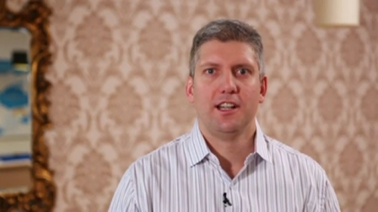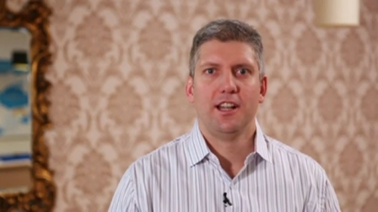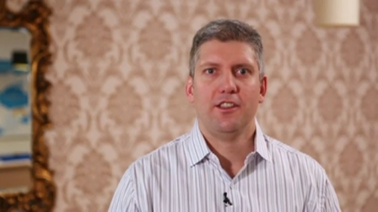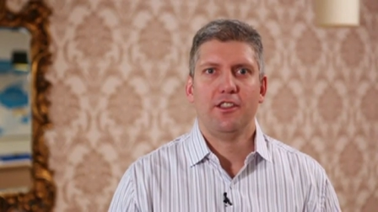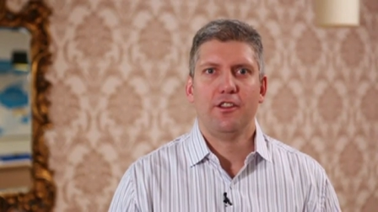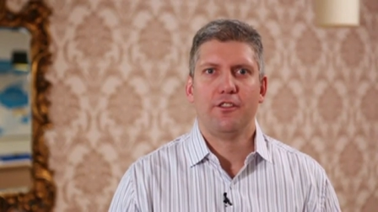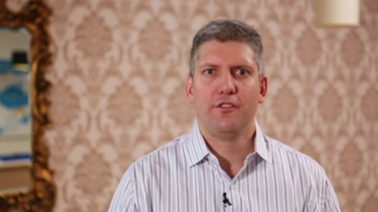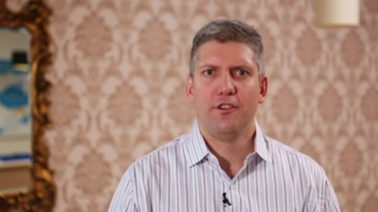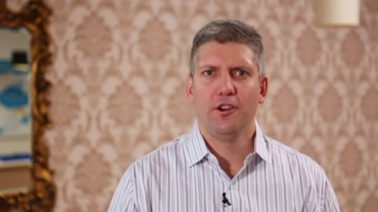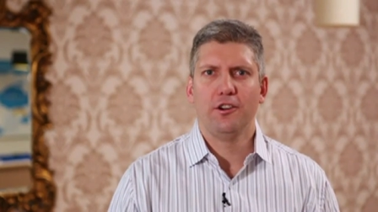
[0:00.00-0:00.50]

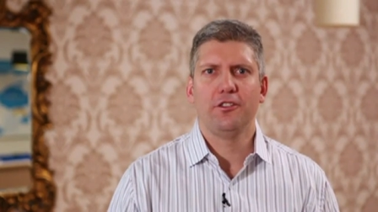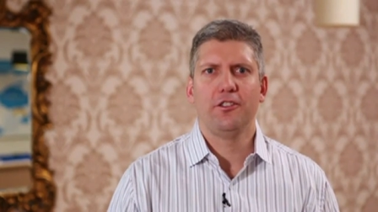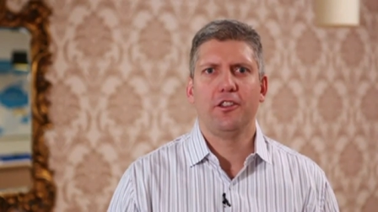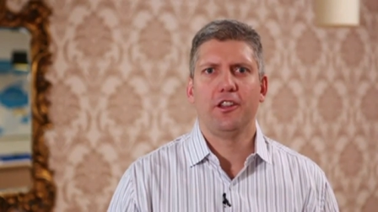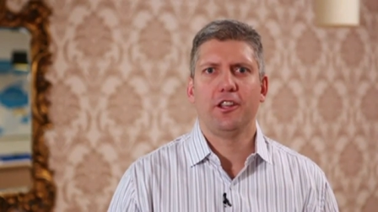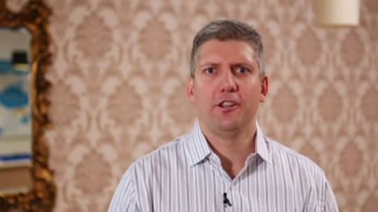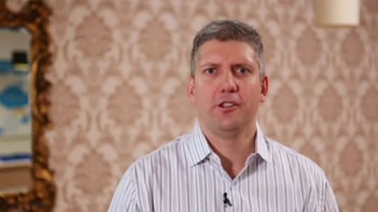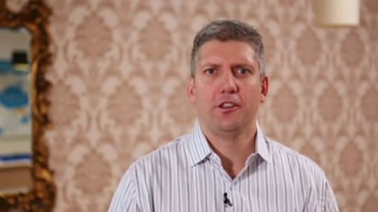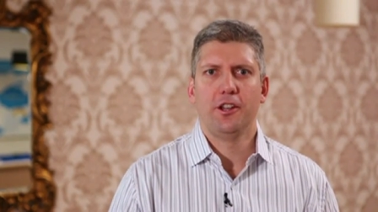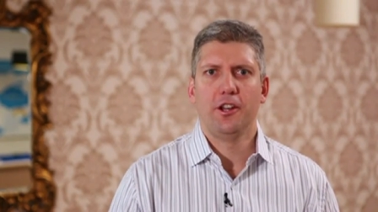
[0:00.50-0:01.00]
The first
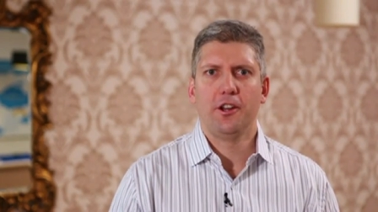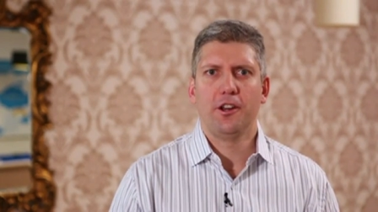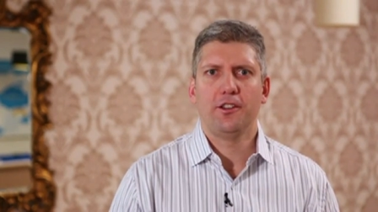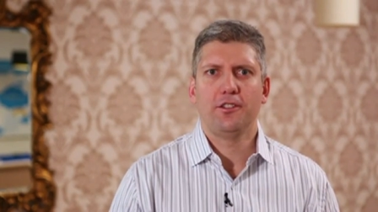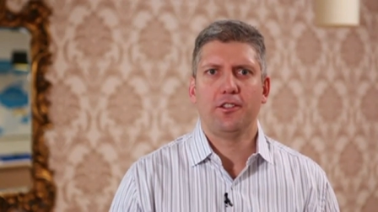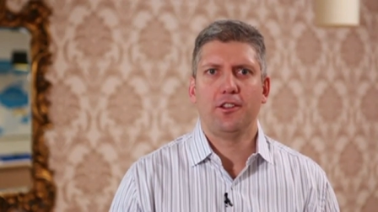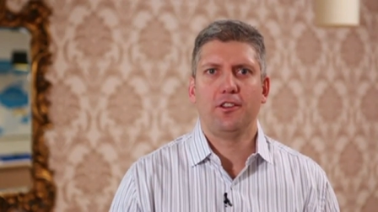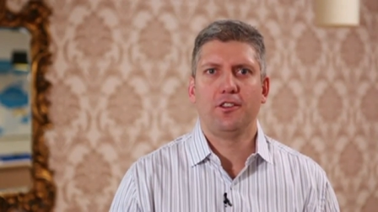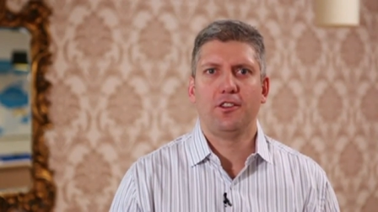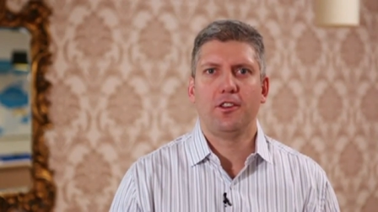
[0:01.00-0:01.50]
thing you'll
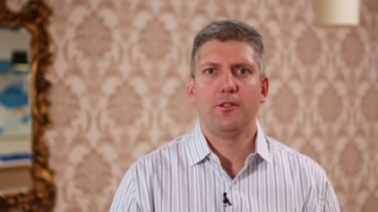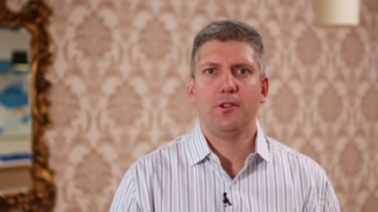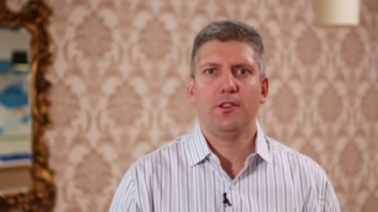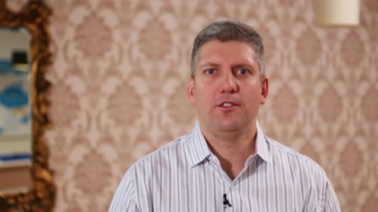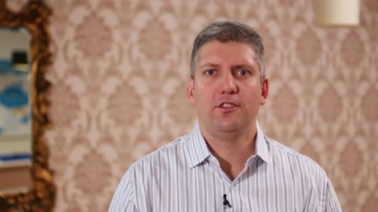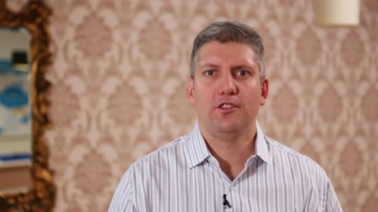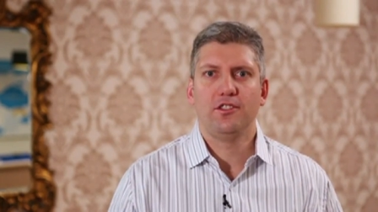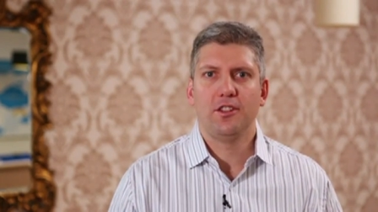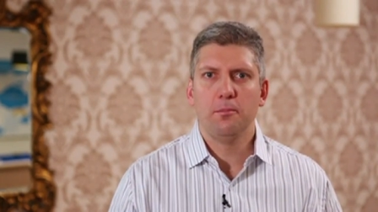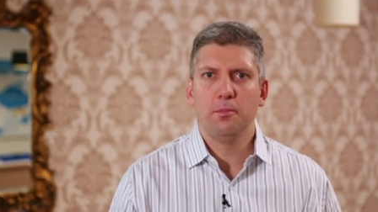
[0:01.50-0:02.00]
notice is that we've
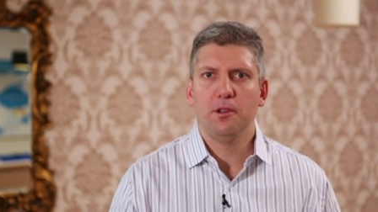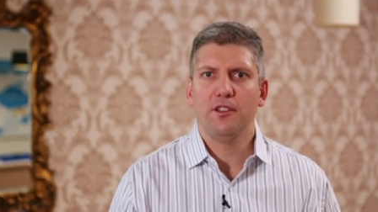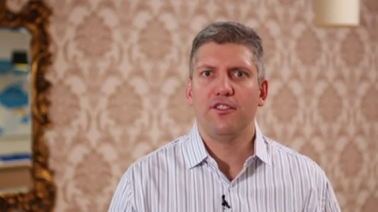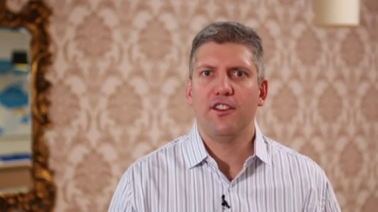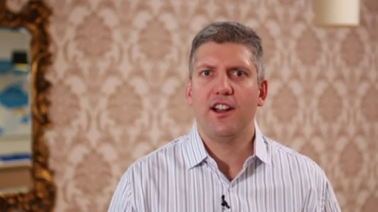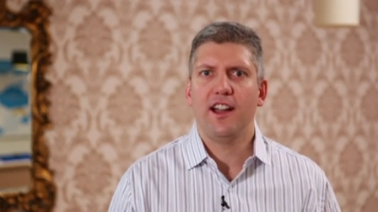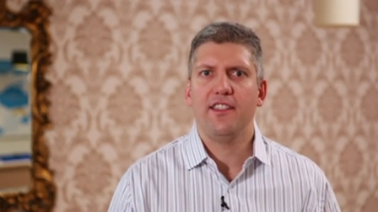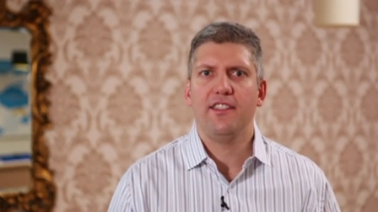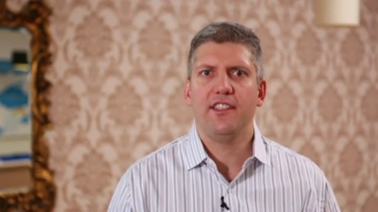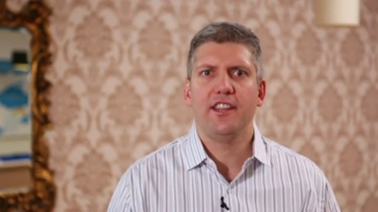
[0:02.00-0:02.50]

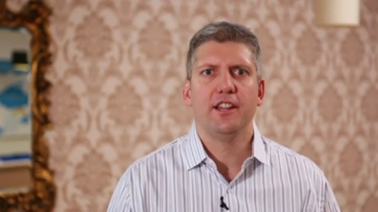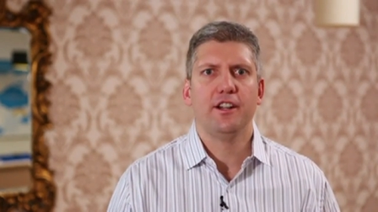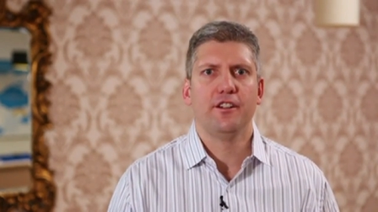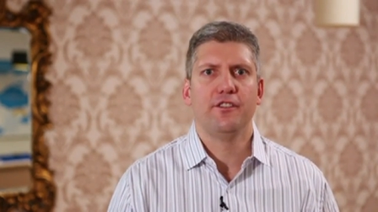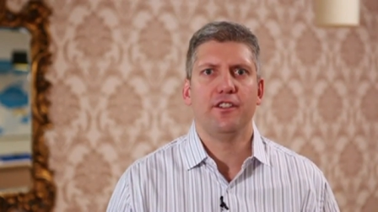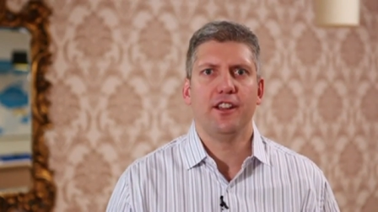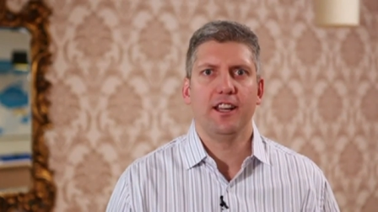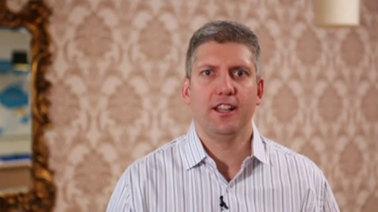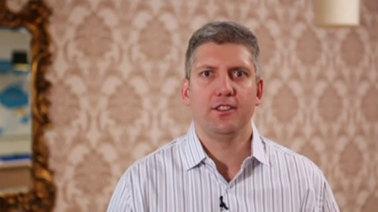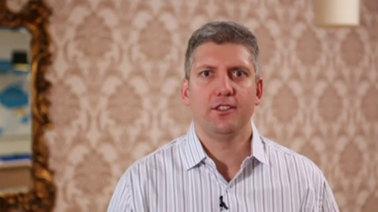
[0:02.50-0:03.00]
simplified the
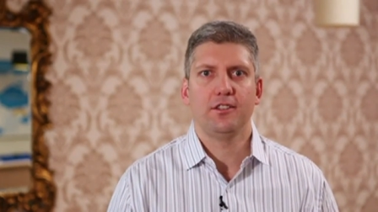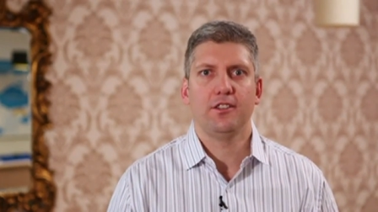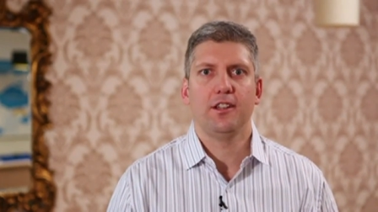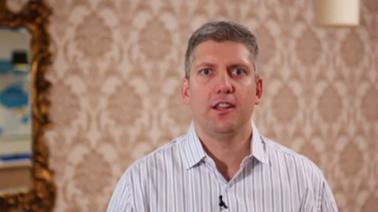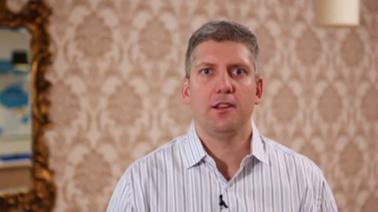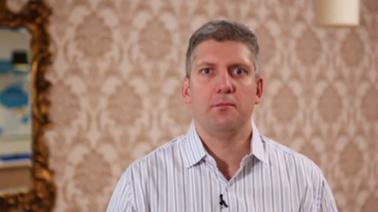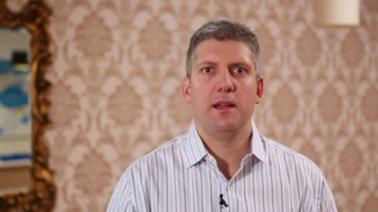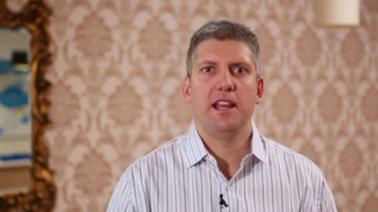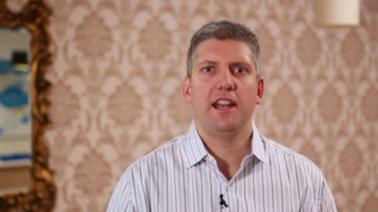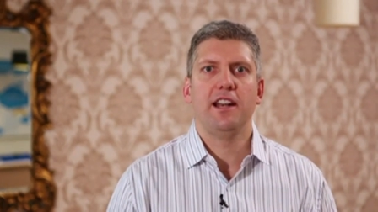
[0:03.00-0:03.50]
interface
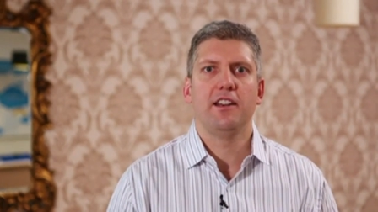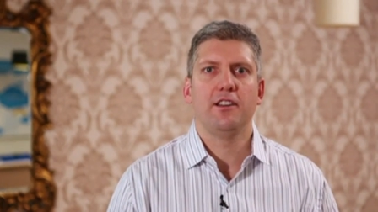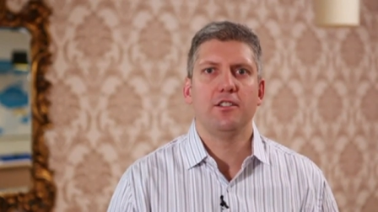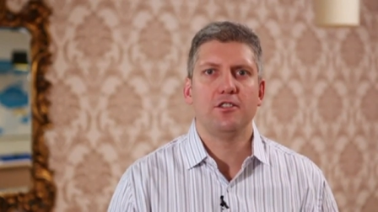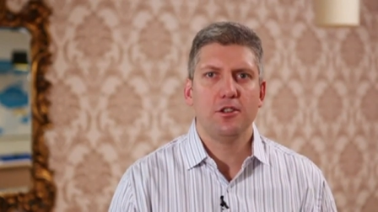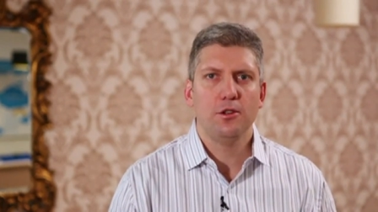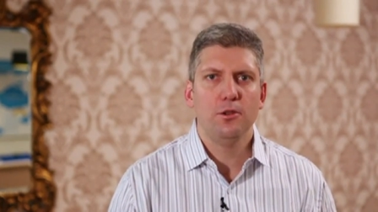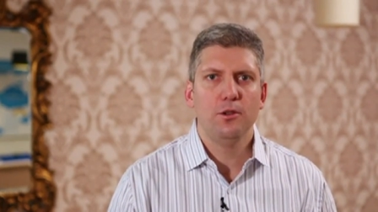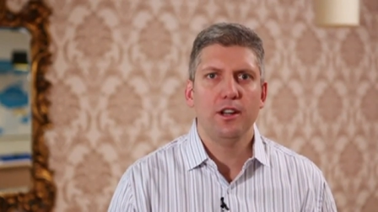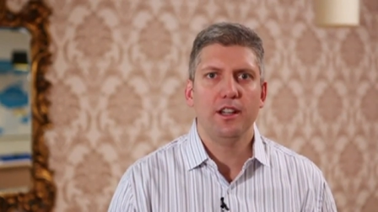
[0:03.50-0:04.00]
and made it
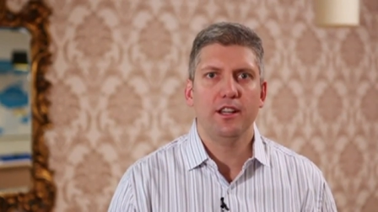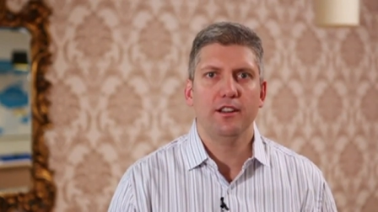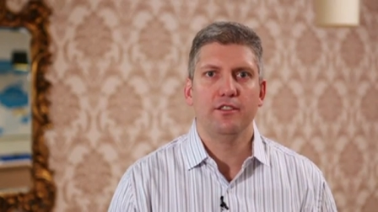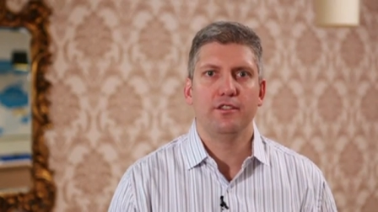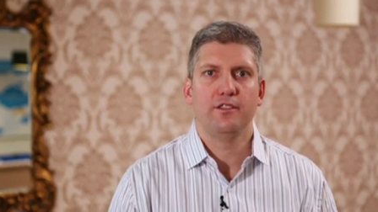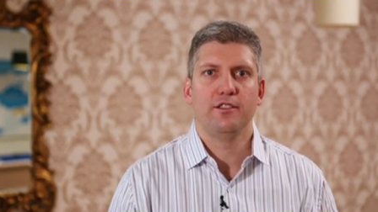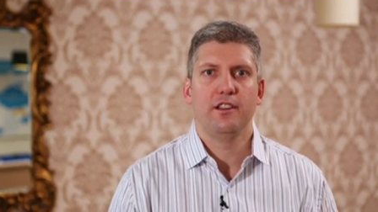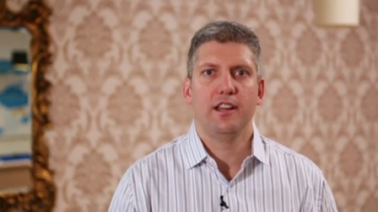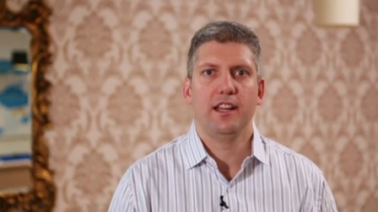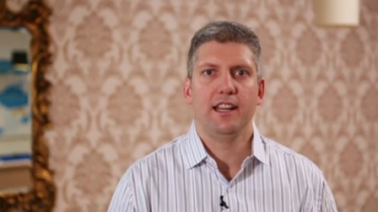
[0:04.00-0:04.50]

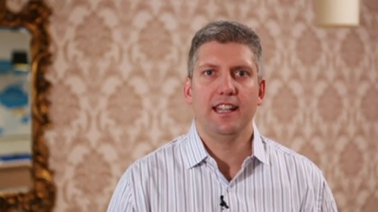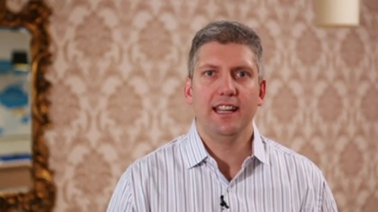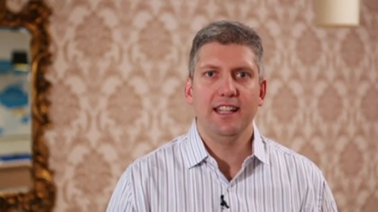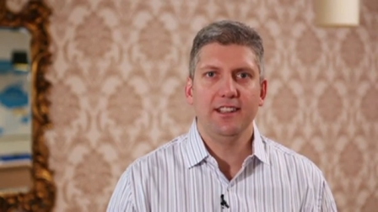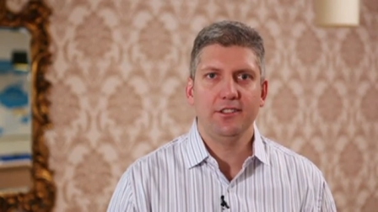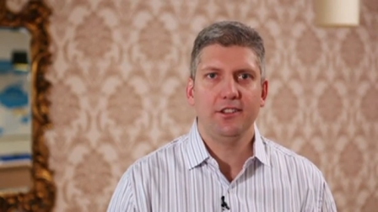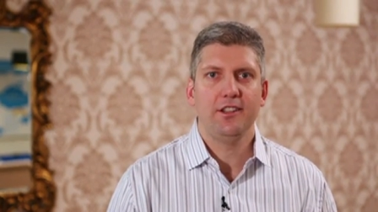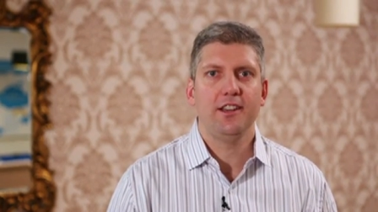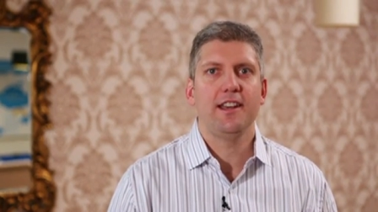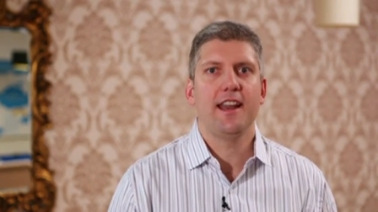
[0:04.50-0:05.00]
intuitive and
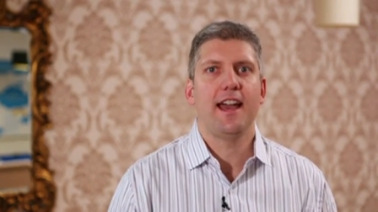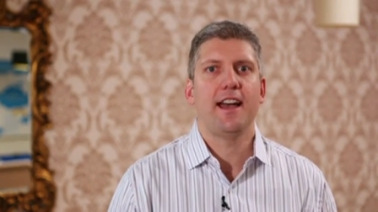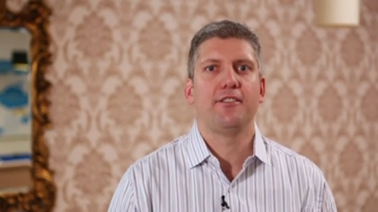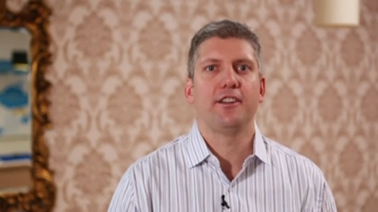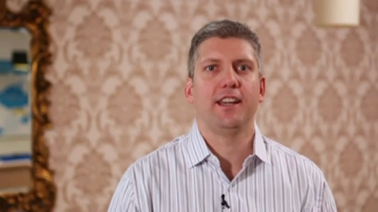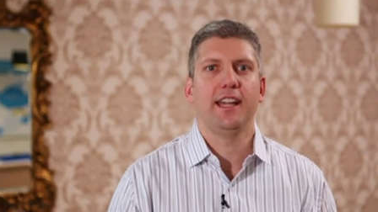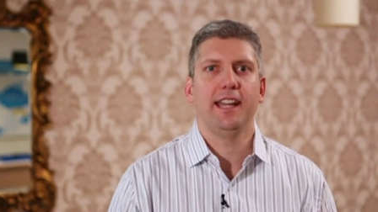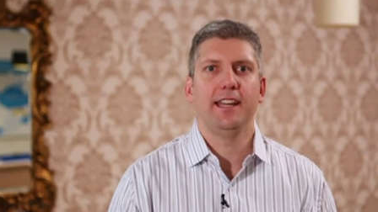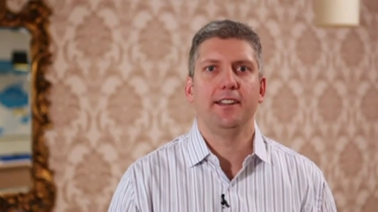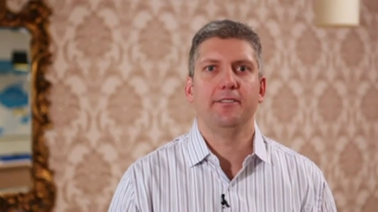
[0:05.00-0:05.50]
easy to
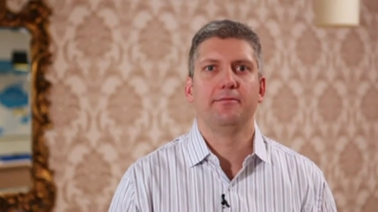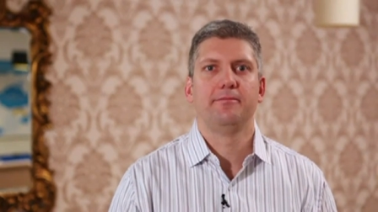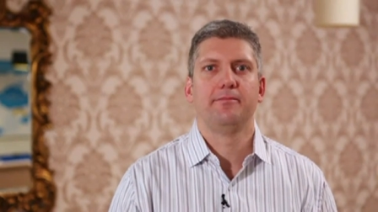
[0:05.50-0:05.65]
navigate.